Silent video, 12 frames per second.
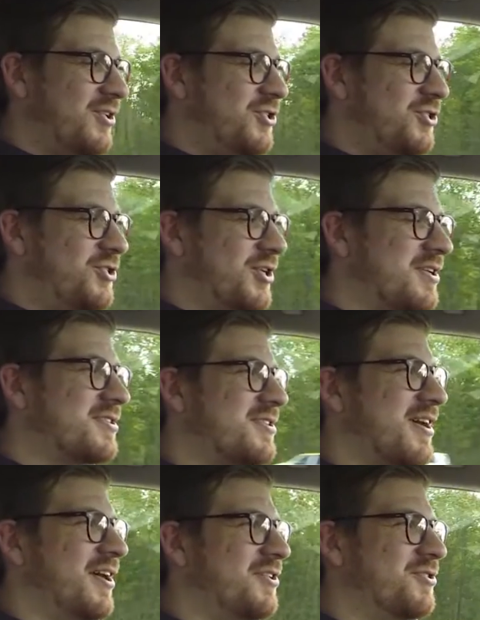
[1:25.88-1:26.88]
just
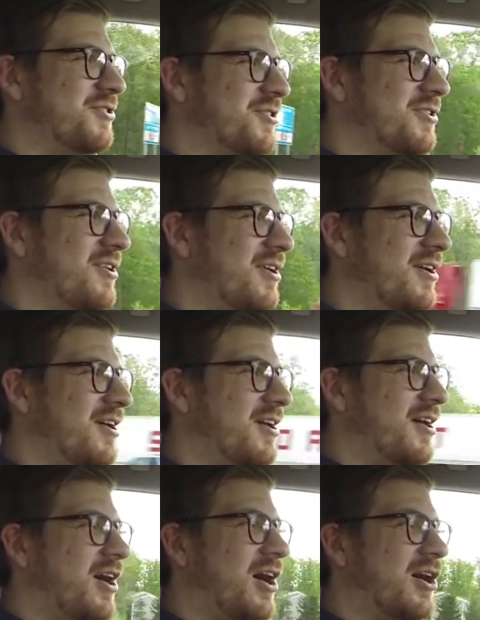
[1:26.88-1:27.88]
under
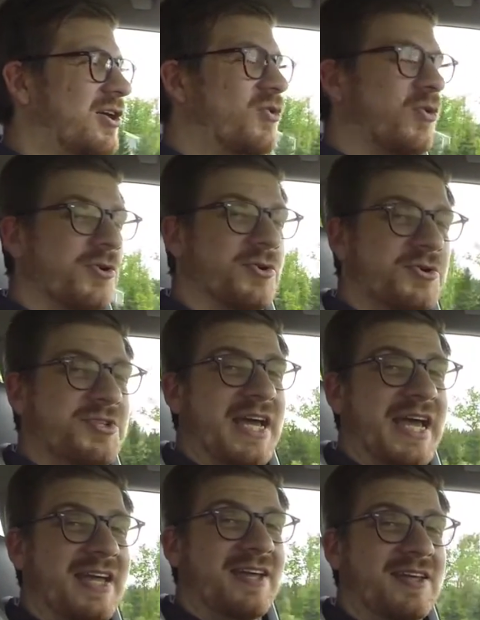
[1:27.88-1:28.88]
a quarter
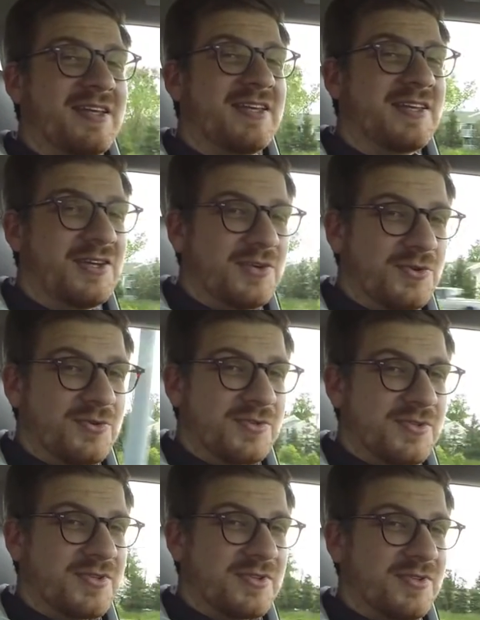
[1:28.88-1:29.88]
tank
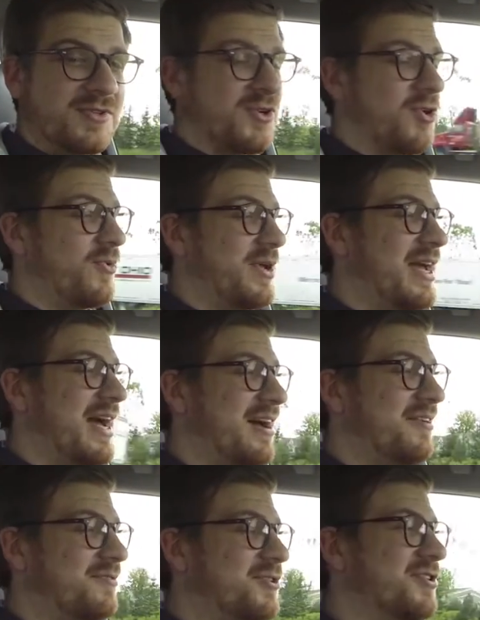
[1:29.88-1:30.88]
used. So we
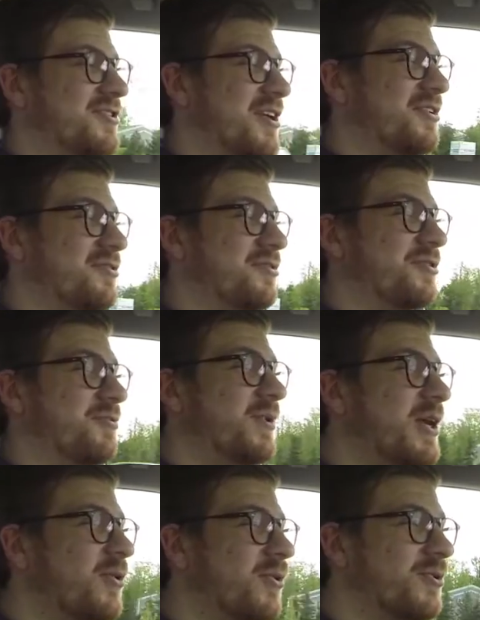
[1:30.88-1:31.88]
have just under three
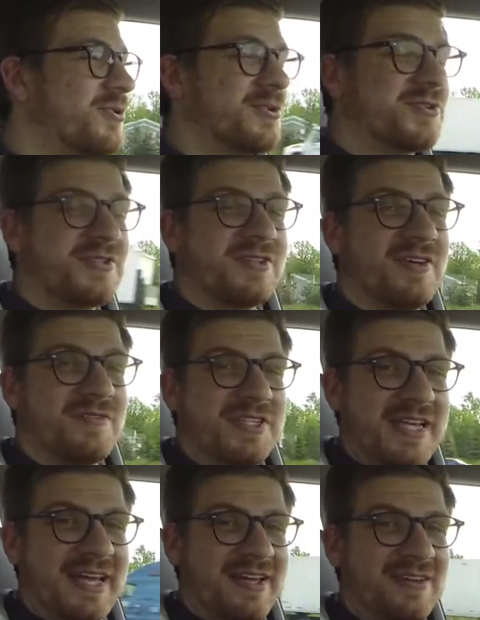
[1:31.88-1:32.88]
quarters of a
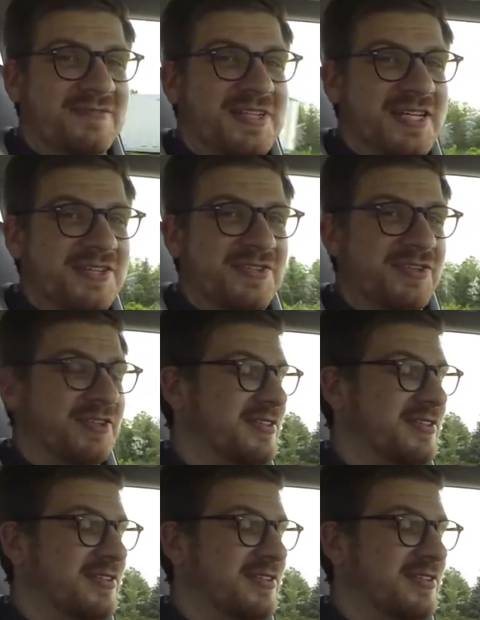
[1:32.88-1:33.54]
tank of diesel